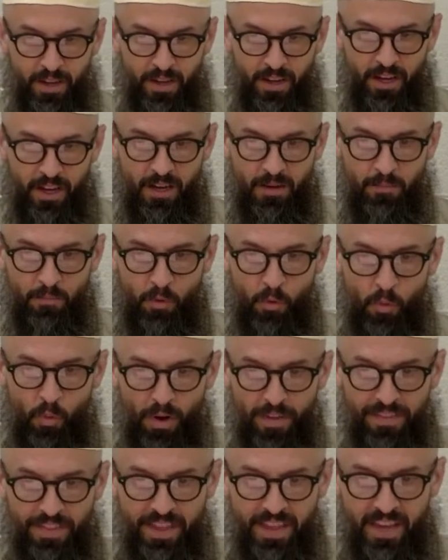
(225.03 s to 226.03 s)

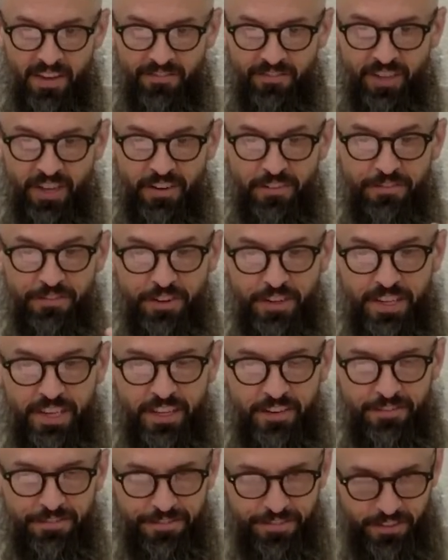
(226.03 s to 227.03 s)
what they have done
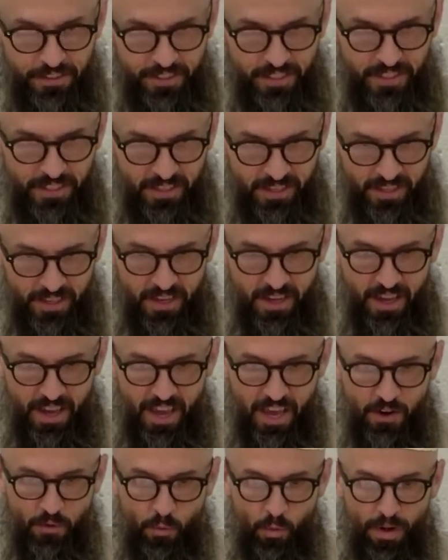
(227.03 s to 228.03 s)
forgetfully,
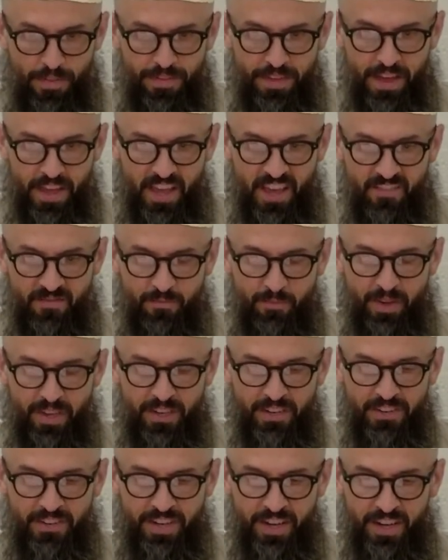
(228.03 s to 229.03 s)
and what they have
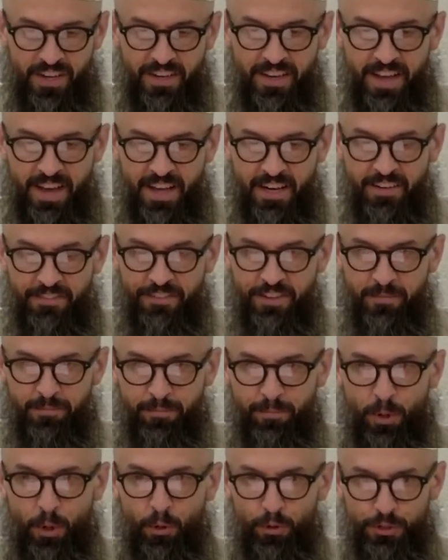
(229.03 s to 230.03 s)
been done out of
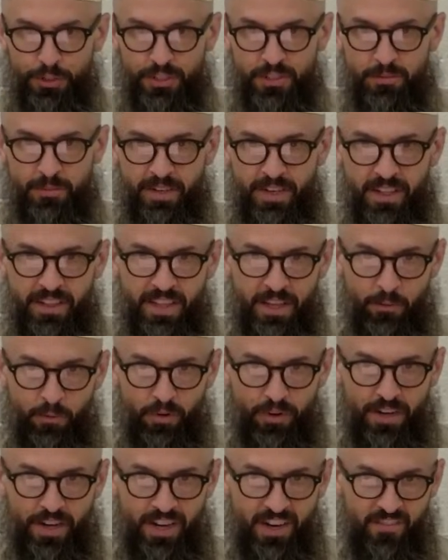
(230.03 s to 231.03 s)
compulsion, meaning they
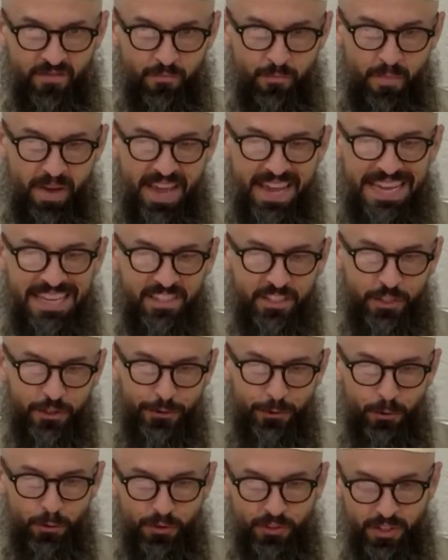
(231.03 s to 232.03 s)
were kind of made to
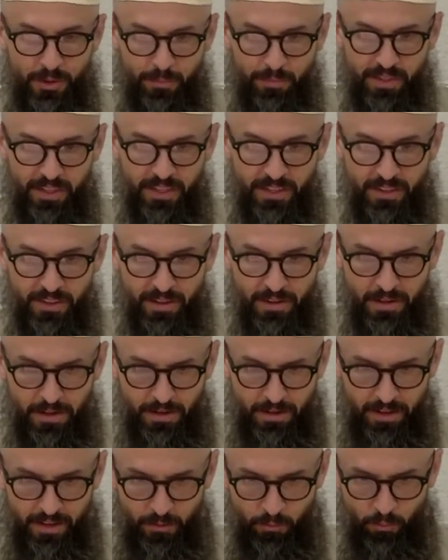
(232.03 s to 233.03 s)
do something
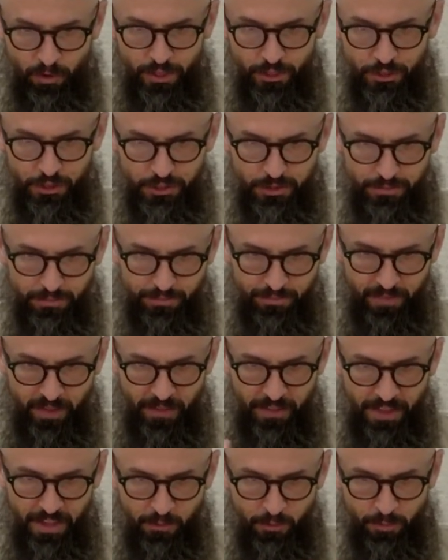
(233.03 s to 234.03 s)
in which
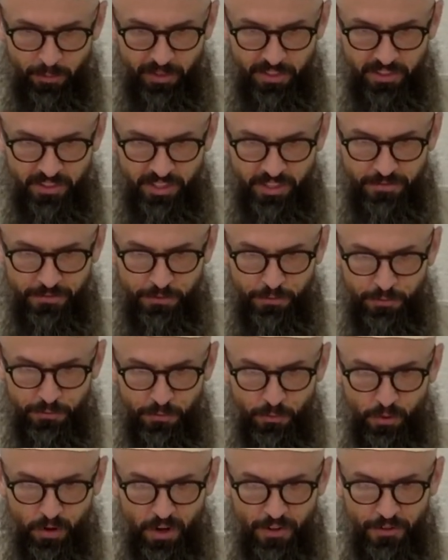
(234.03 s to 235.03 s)
they would be sinful
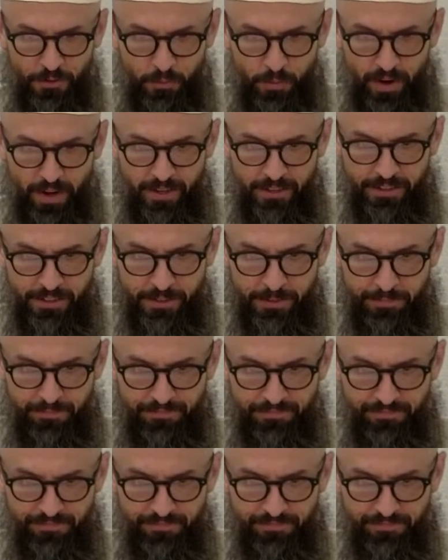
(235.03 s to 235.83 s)
for otherwise.